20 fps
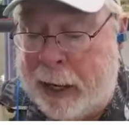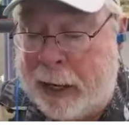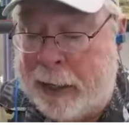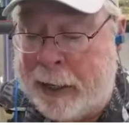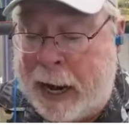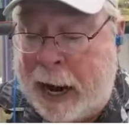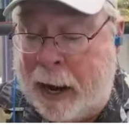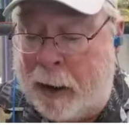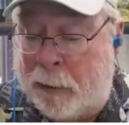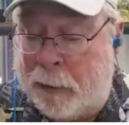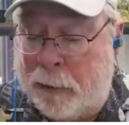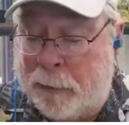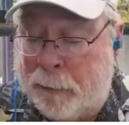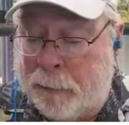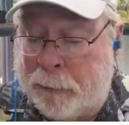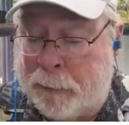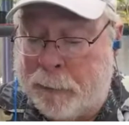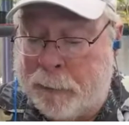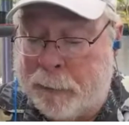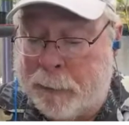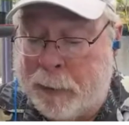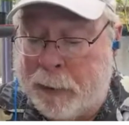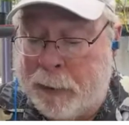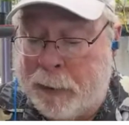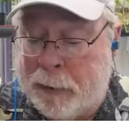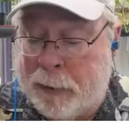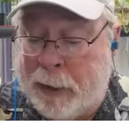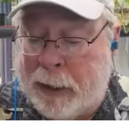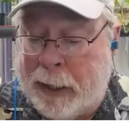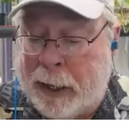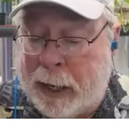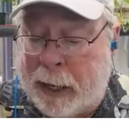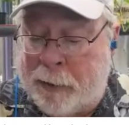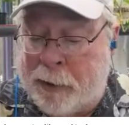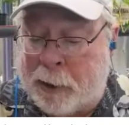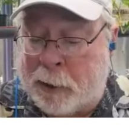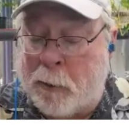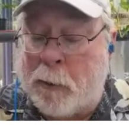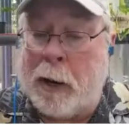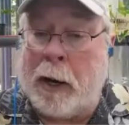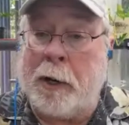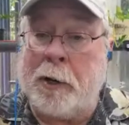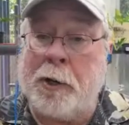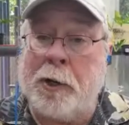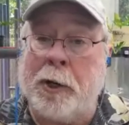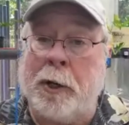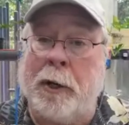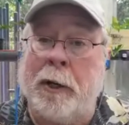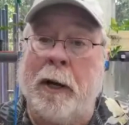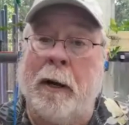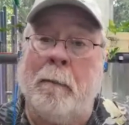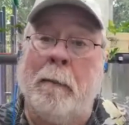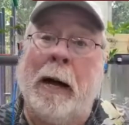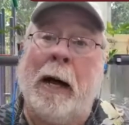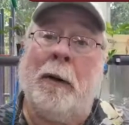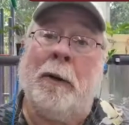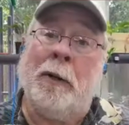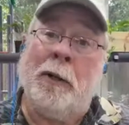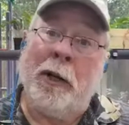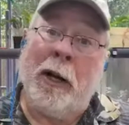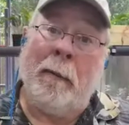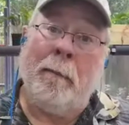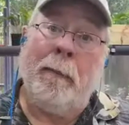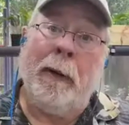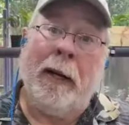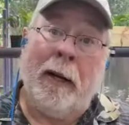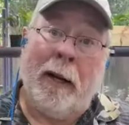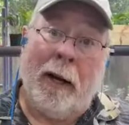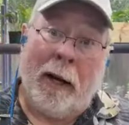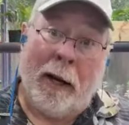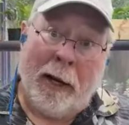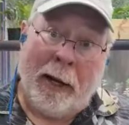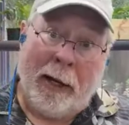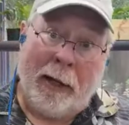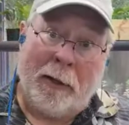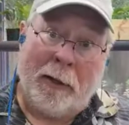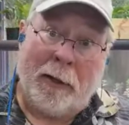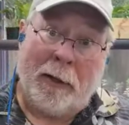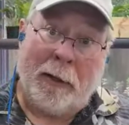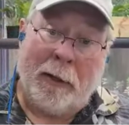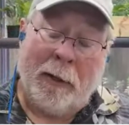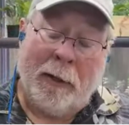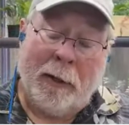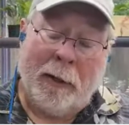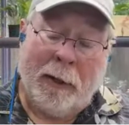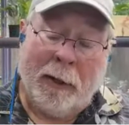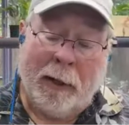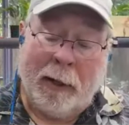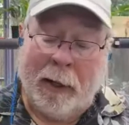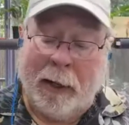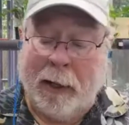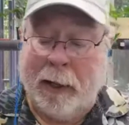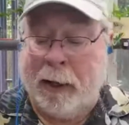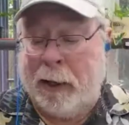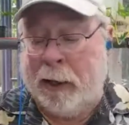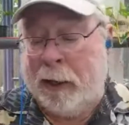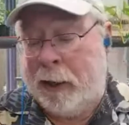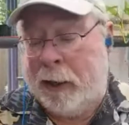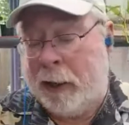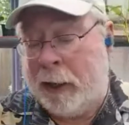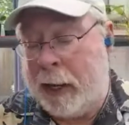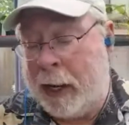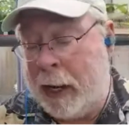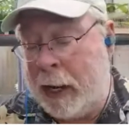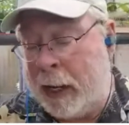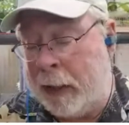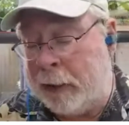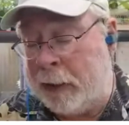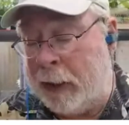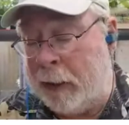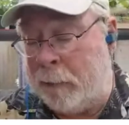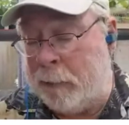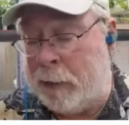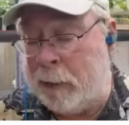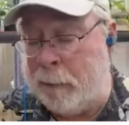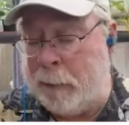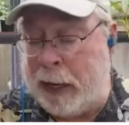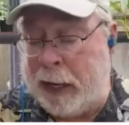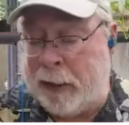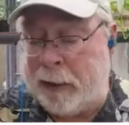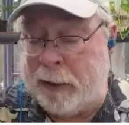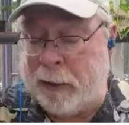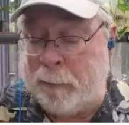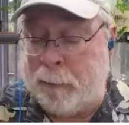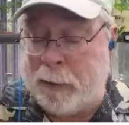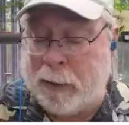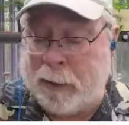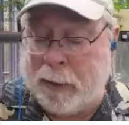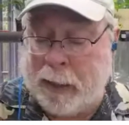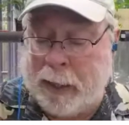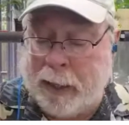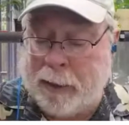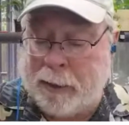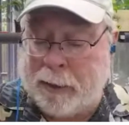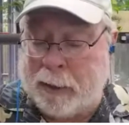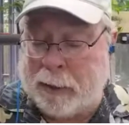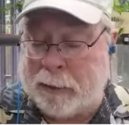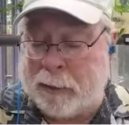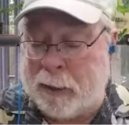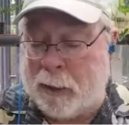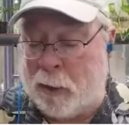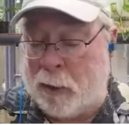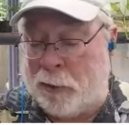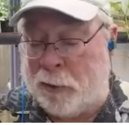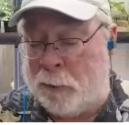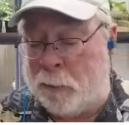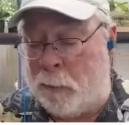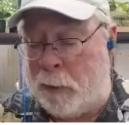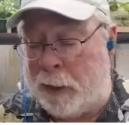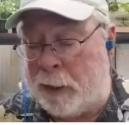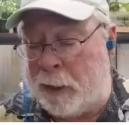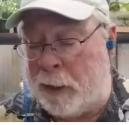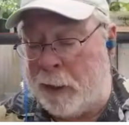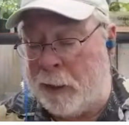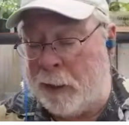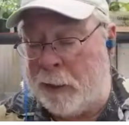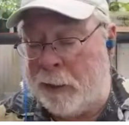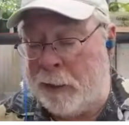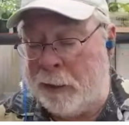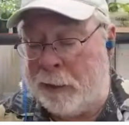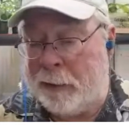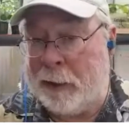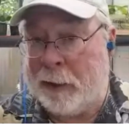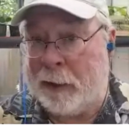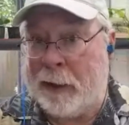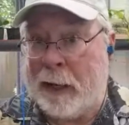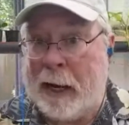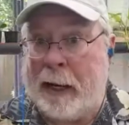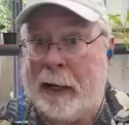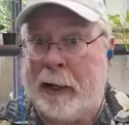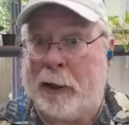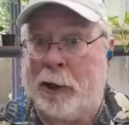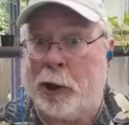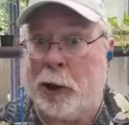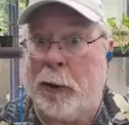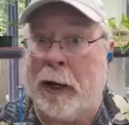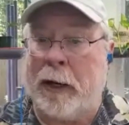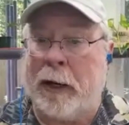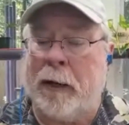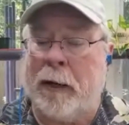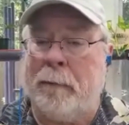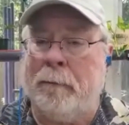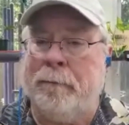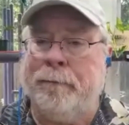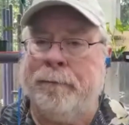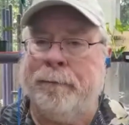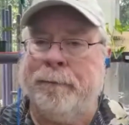Now, the other question about dumping ice on them to make them think that they're in the winter to kind of trick them,